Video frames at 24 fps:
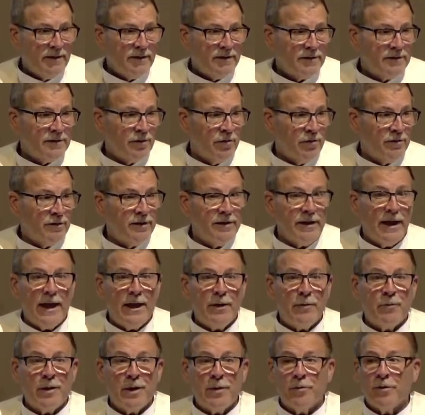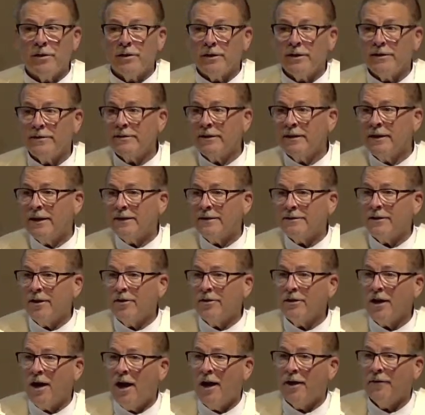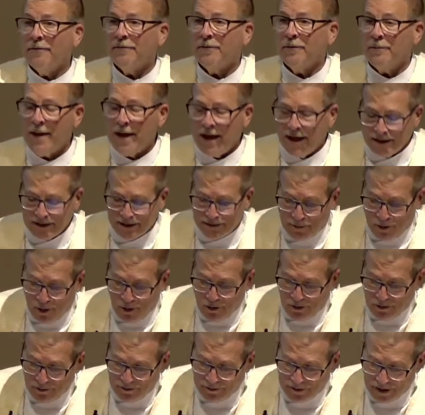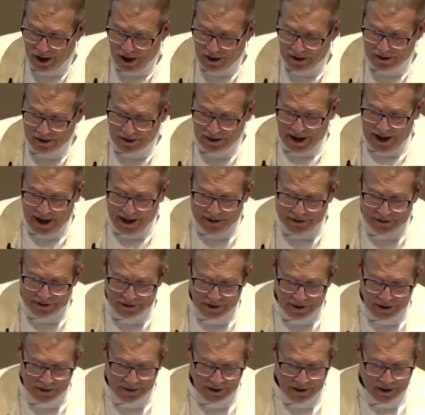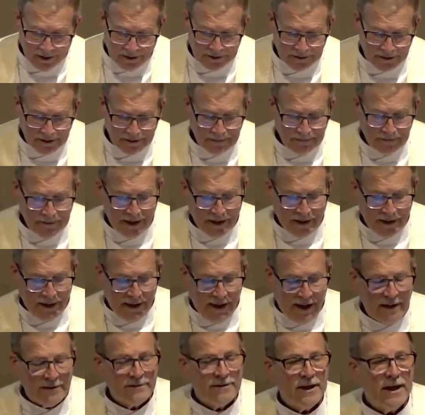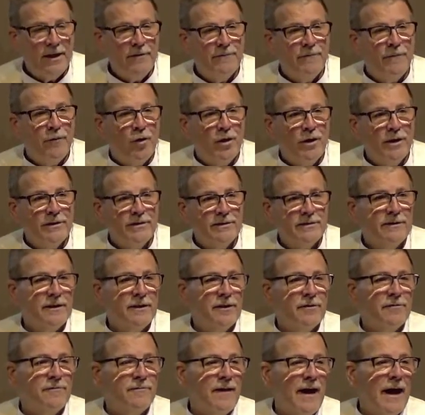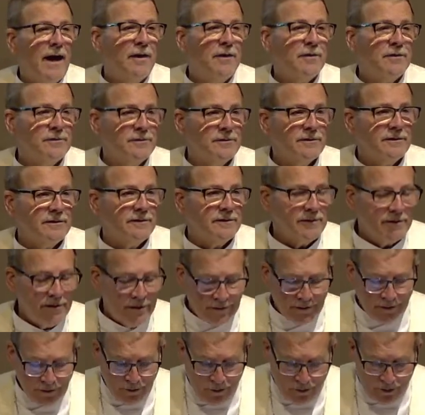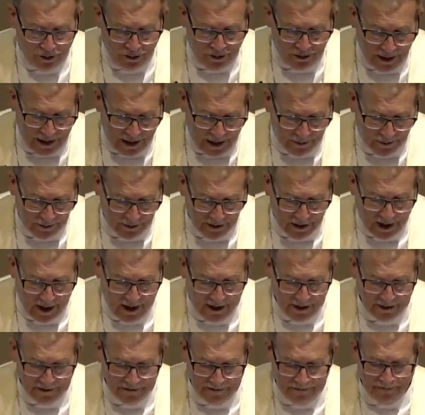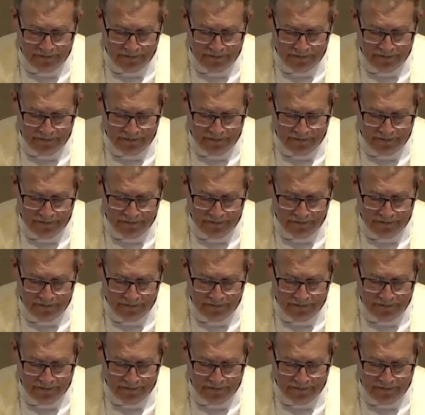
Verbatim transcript: And so today we will listen as our confirmands, both young and adult, as they voice their vows to the Lord our God.